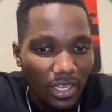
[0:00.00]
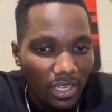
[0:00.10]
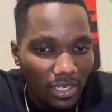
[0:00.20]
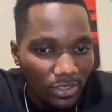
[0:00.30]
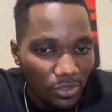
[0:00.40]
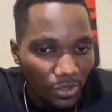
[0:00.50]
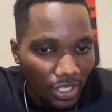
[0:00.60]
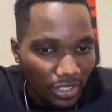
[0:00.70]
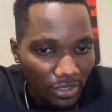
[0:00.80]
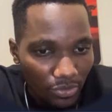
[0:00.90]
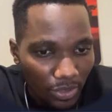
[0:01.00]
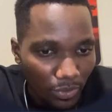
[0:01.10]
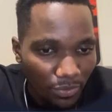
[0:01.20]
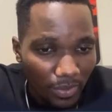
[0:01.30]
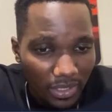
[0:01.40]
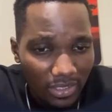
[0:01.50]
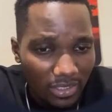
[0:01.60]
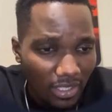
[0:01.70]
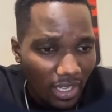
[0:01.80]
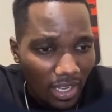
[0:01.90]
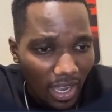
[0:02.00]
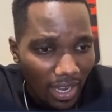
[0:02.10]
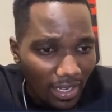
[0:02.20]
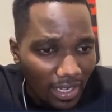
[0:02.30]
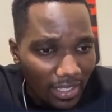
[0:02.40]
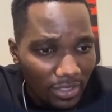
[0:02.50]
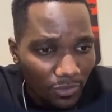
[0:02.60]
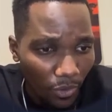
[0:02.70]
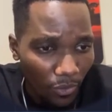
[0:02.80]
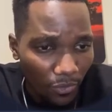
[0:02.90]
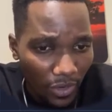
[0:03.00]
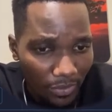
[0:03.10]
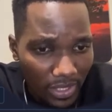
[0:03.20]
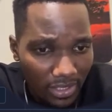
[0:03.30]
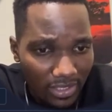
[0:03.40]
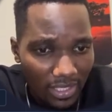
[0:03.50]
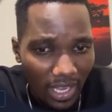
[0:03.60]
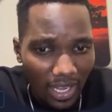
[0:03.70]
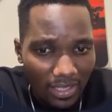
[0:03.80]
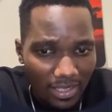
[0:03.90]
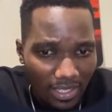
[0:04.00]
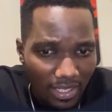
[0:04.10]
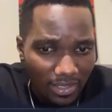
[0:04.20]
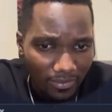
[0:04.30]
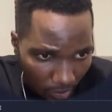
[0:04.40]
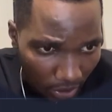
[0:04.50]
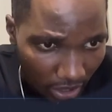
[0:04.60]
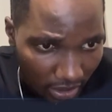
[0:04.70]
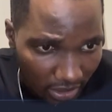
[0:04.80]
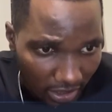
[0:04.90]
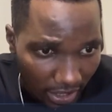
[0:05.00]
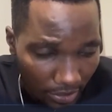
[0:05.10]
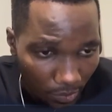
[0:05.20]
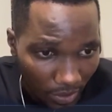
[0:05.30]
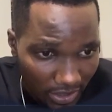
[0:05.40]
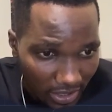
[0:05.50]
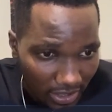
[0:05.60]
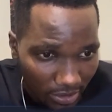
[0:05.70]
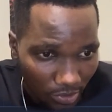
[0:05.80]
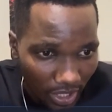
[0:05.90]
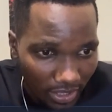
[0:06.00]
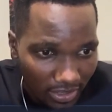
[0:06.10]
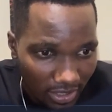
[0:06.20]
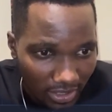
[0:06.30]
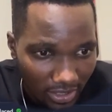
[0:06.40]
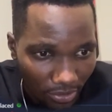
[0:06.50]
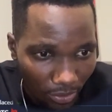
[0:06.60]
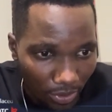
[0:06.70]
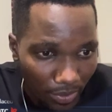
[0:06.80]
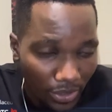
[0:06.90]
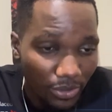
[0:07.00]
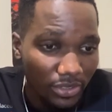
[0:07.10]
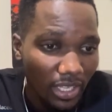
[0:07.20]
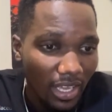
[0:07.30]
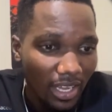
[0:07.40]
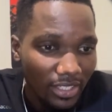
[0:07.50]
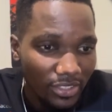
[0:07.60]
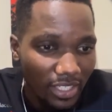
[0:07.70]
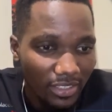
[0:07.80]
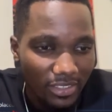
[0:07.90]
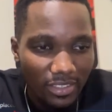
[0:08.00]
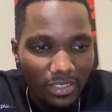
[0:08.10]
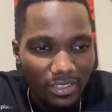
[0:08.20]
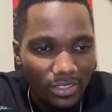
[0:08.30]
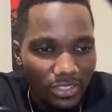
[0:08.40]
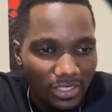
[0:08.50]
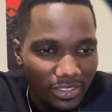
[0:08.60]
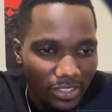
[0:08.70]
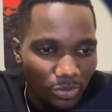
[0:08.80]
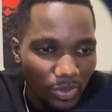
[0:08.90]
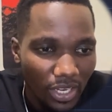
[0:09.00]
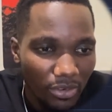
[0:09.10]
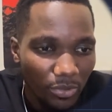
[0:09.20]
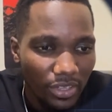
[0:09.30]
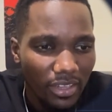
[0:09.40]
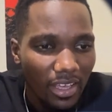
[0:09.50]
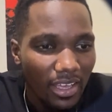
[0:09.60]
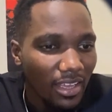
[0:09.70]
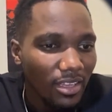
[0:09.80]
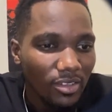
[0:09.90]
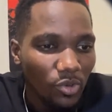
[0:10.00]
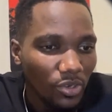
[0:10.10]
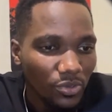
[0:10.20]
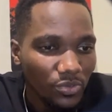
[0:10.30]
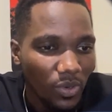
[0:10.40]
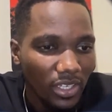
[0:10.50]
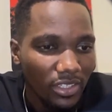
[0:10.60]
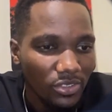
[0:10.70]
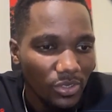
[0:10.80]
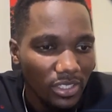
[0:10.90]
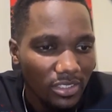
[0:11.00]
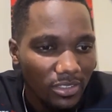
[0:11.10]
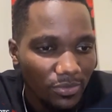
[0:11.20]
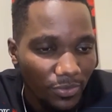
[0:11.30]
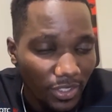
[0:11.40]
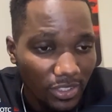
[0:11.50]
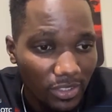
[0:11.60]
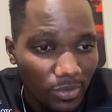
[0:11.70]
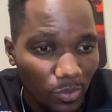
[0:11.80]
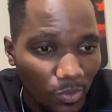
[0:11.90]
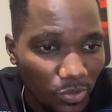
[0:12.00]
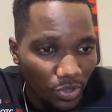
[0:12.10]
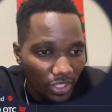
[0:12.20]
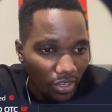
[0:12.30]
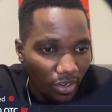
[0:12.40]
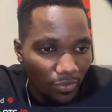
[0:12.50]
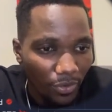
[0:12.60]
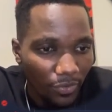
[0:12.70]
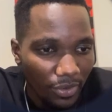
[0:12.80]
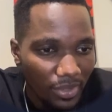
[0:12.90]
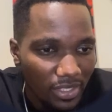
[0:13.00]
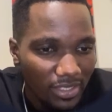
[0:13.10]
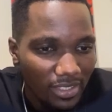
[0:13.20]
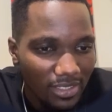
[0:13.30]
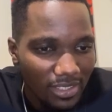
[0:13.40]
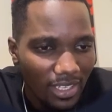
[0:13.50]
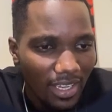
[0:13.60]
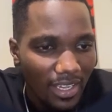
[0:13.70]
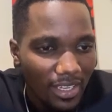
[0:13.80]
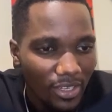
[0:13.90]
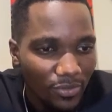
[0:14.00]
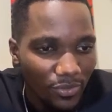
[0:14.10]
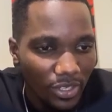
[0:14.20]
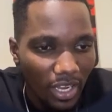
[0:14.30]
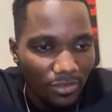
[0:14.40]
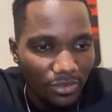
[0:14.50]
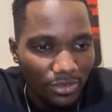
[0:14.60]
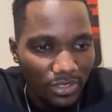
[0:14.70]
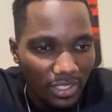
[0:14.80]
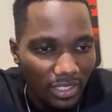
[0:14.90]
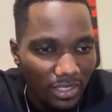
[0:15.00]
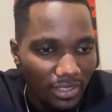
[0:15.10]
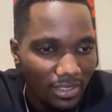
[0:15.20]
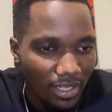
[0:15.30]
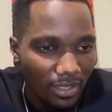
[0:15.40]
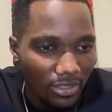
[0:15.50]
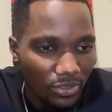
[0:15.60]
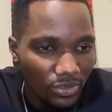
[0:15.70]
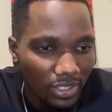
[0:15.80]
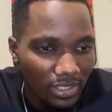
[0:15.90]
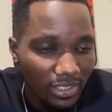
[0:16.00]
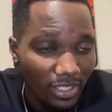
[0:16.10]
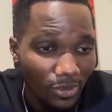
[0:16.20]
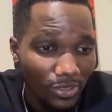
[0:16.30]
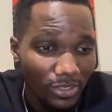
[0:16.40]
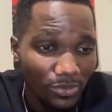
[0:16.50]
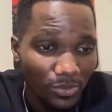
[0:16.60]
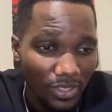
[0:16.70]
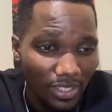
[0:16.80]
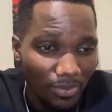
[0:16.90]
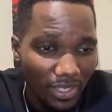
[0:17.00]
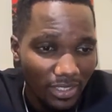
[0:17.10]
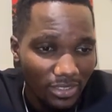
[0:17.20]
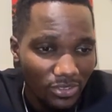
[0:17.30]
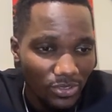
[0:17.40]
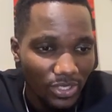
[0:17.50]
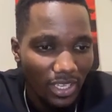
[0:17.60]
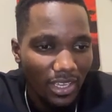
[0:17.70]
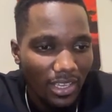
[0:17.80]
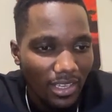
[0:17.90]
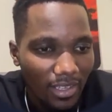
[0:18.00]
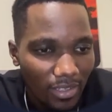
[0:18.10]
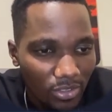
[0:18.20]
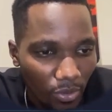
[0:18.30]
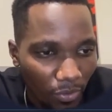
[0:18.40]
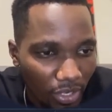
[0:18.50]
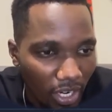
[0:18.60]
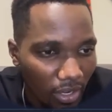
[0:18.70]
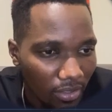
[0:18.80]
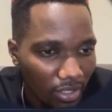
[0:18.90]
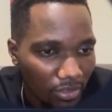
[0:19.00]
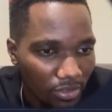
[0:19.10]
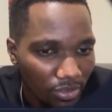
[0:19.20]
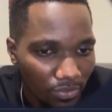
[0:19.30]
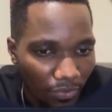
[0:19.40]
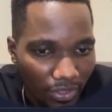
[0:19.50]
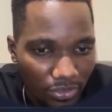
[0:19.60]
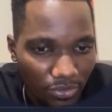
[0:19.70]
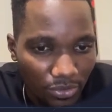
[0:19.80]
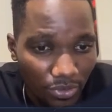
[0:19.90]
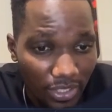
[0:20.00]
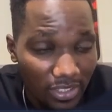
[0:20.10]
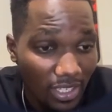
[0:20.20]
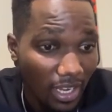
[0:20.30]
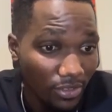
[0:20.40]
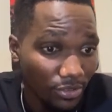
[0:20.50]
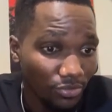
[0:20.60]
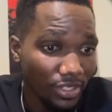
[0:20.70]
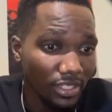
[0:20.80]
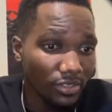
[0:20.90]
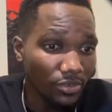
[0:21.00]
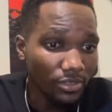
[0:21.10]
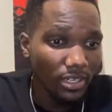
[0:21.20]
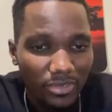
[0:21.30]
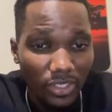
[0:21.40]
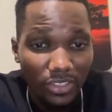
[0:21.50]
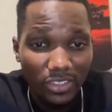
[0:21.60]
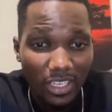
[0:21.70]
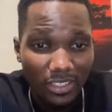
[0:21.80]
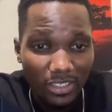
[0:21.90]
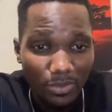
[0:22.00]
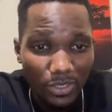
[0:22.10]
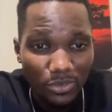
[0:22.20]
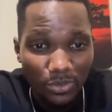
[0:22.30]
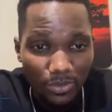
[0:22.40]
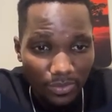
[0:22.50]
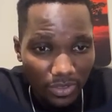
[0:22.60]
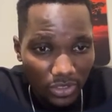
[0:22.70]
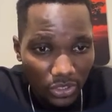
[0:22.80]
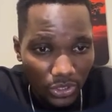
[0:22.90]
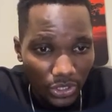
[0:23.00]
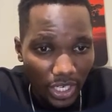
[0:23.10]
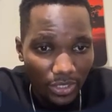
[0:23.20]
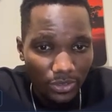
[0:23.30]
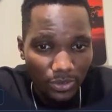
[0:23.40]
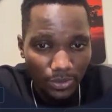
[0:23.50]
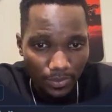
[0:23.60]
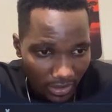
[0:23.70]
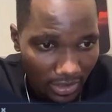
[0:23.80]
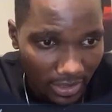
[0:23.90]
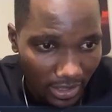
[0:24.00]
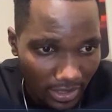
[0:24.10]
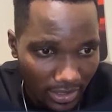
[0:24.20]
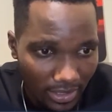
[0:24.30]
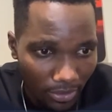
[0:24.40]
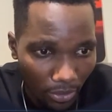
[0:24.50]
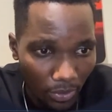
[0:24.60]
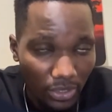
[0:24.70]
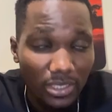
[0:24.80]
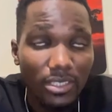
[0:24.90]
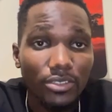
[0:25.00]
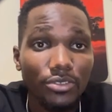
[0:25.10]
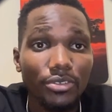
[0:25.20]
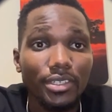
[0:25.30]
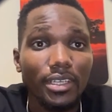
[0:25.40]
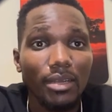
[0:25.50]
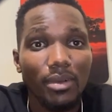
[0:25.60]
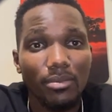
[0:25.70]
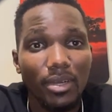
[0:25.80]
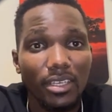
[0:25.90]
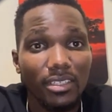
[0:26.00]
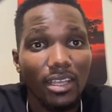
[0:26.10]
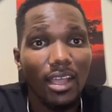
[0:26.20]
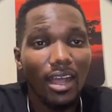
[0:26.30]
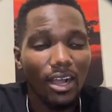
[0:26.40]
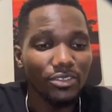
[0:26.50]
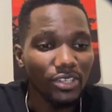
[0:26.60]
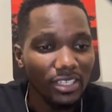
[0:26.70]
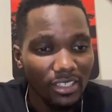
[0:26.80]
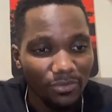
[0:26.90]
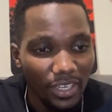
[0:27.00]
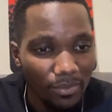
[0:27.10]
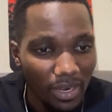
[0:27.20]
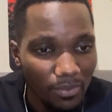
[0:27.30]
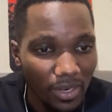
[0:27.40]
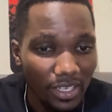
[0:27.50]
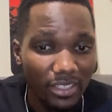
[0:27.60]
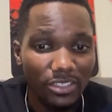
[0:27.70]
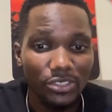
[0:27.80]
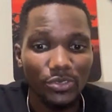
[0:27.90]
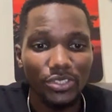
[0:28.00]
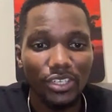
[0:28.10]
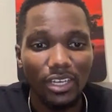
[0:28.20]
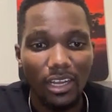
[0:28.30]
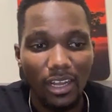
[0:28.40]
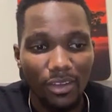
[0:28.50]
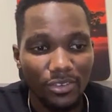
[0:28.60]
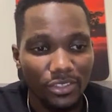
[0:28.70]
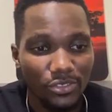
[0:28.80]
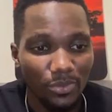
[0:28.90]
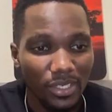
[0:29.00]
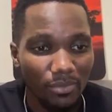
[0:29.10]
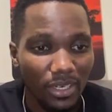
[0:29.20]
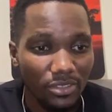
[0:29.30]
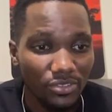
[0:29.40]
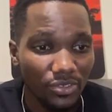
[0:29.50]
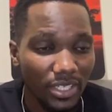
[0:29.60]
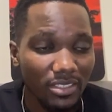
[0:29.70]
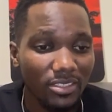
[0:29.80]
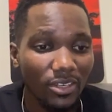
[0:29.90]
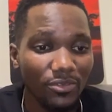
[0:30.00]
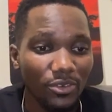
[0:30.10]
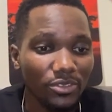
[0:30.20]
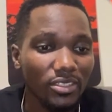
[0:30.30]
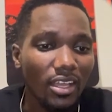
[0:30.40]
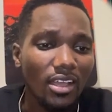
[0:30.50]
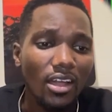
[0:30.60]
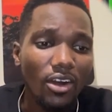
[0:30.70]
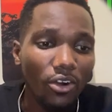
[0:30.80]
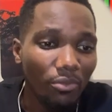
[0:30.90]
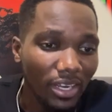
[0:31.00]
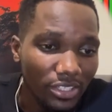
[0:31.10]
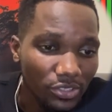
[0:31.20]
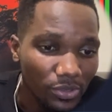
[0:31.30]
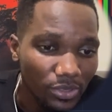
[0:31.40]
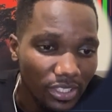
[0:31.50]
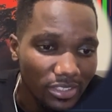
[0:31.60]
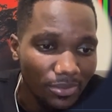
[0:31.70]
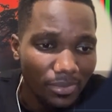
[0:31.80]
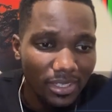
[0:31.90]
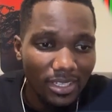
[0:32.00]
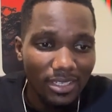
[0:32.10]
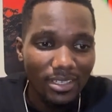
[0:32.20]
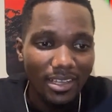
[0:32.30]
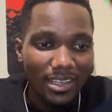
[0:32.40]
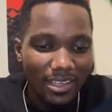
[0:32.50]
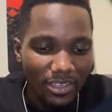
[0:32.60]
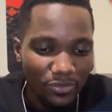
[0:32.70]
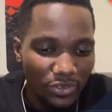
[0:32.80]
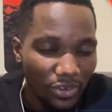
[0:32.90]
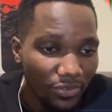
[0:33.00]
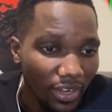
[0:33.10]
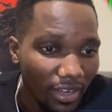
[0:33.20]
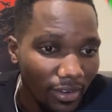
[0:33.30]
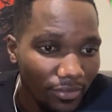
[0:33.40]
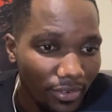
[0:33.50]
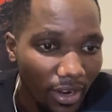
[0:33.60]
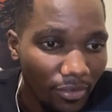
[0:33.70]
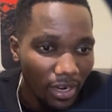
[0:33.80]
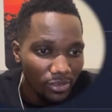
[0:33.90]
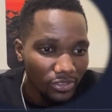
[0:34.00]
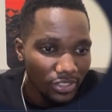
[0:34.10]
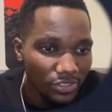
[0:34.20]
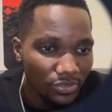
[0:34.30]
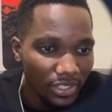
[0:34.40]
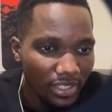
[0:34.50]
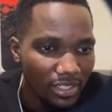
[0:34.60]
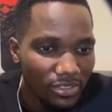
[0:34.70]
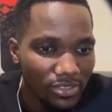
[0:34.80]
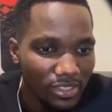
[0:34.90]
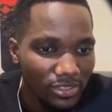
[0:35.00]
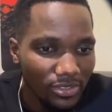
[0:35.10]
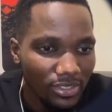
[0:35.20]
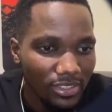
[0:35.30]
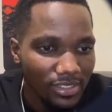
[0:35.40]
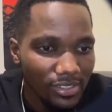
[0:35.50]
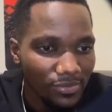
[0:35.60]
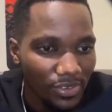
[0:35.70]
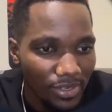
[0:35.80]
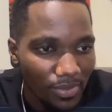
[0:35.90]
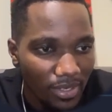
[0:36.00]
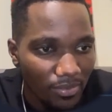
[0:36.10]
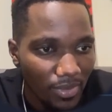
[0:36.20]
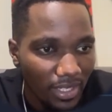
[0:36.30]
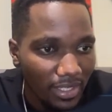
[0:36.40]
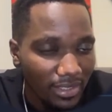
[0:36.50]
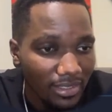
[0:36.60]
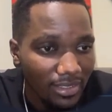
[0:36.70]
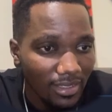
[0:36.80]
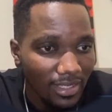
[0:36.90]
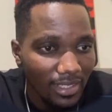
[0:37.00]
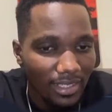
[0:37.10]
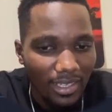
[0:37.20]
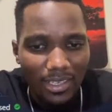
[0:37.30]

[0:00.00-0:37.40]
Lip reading: let's look at the trend movements, analyze for 5 minutes, and then we can decide what settings we can set in the robot, because as you can see, the settings that we began with, they were not working. So let's first trade around for 5 minutes and see if we have to set the new settings according to what the market is doing. So for now, the first two trades are not really good. So this guy asked me to show you how to set the robot during a bad market. How do you identify a bad market? This is when you're having so many bad trades. Of course, all markets will look the same, but then if you have a losing streak, then you just know this is a very bad market. Okay,